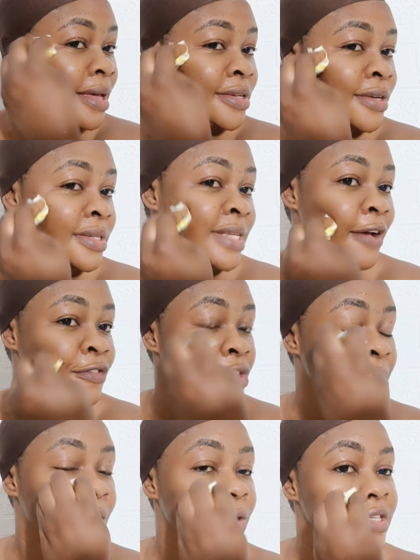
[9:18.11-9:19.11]
just have
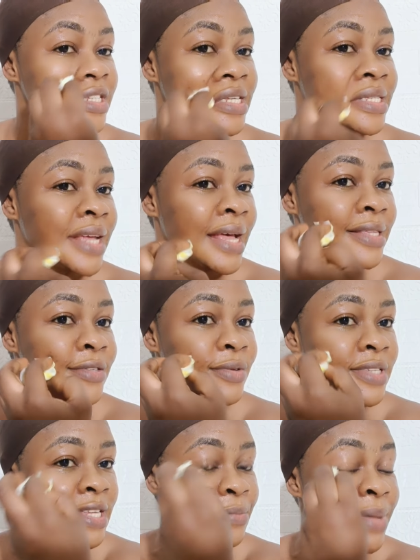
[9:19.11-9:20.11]
to be consistent
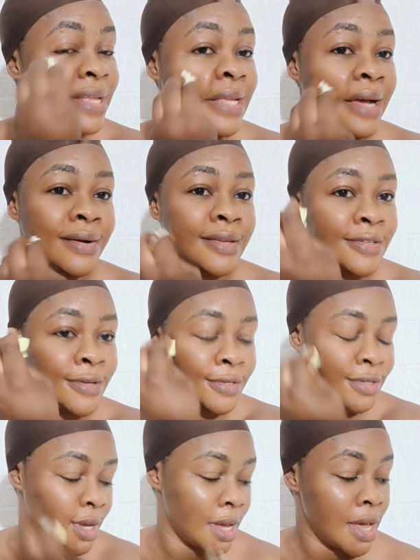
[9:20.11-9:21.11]
to see better
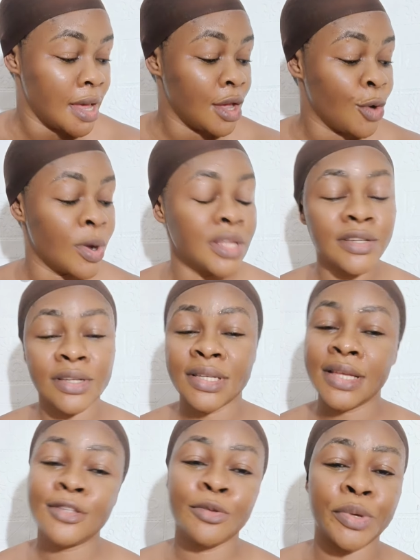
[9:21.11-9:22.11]
results you want your
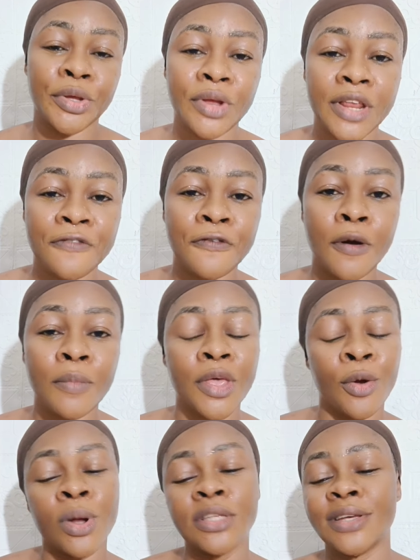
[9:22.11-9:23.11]
skin to be uniform
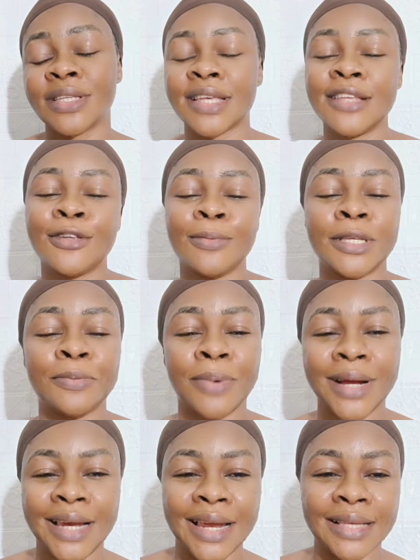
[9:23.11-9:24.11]
you want your skin to be
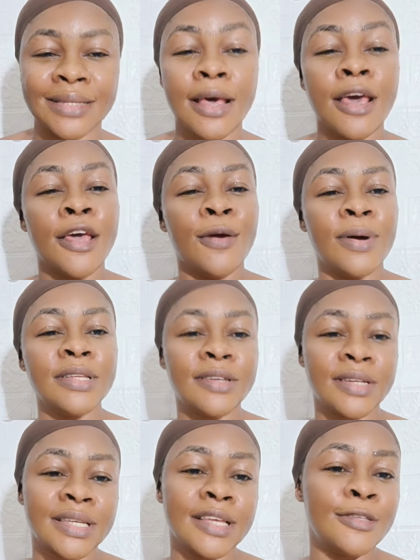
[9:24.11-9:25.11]
spotless you want
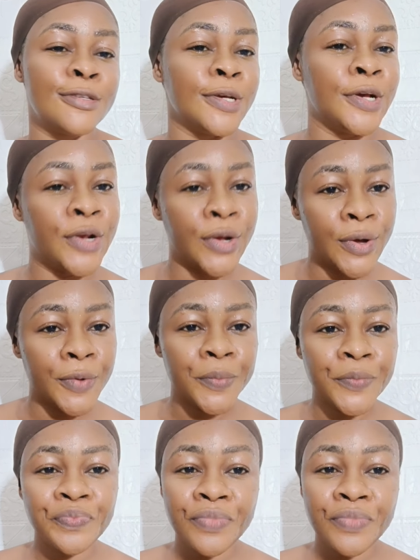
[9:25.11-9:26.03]
your skin to glow